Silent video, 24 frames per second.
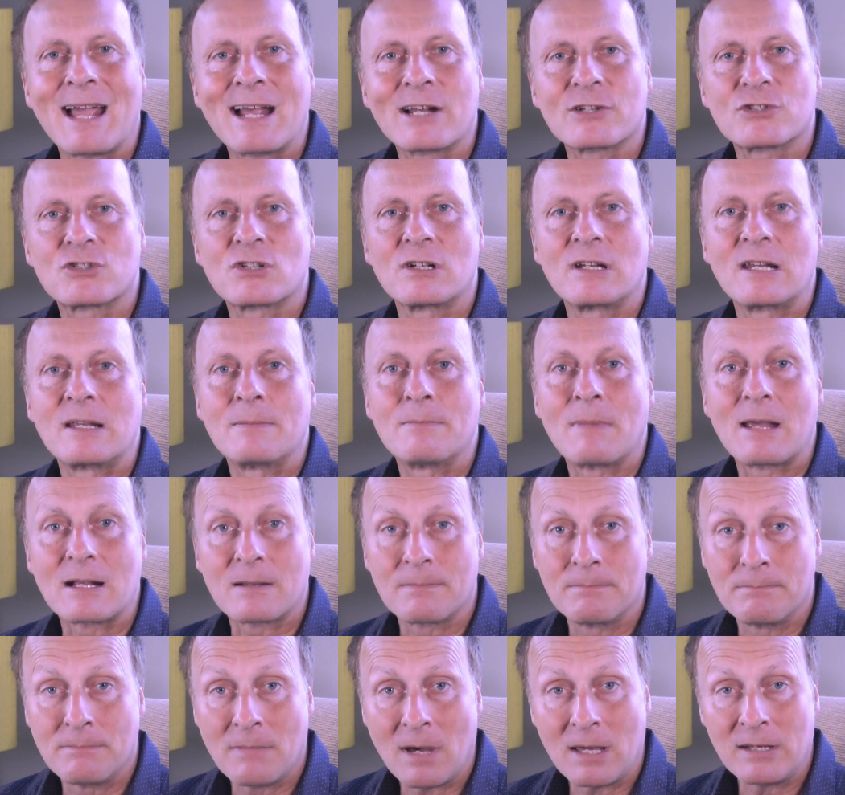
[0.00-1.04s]
actually make
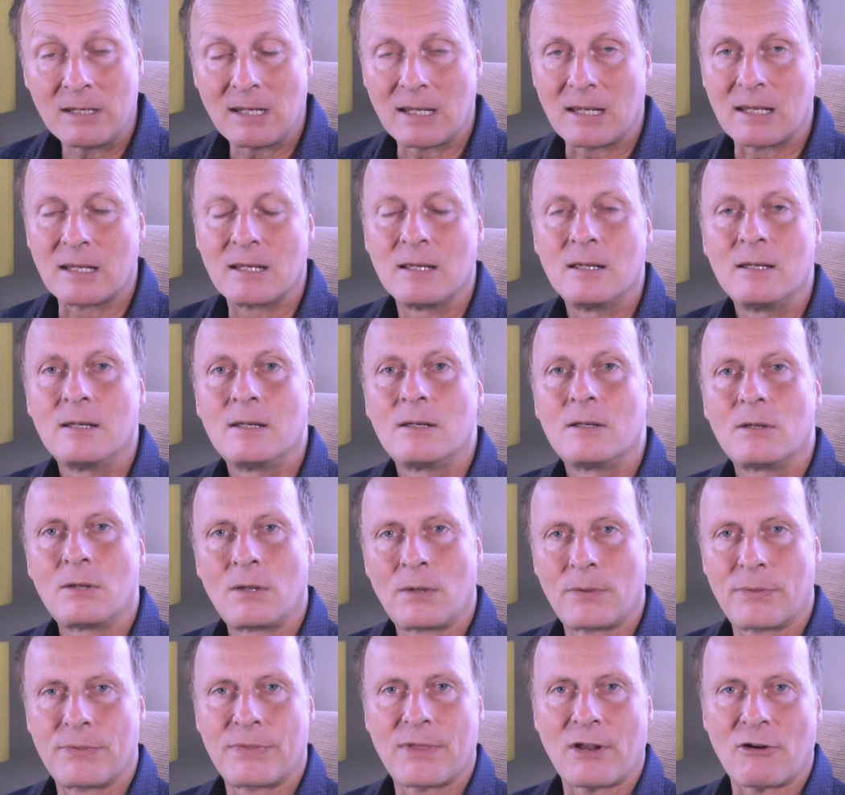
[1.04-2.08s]
money
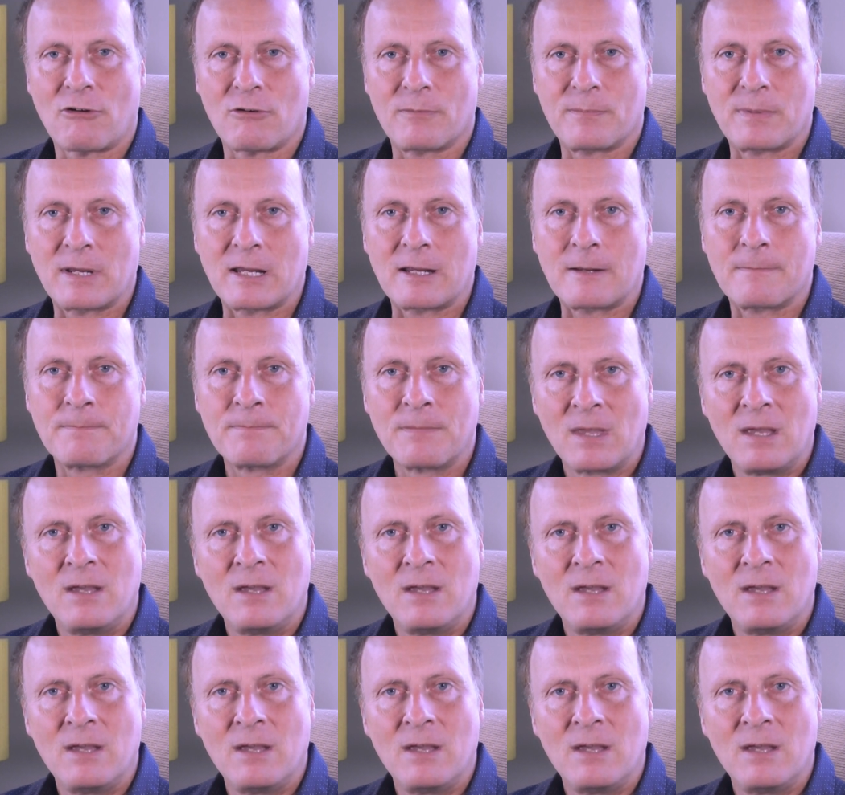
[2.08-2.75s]
at therapy.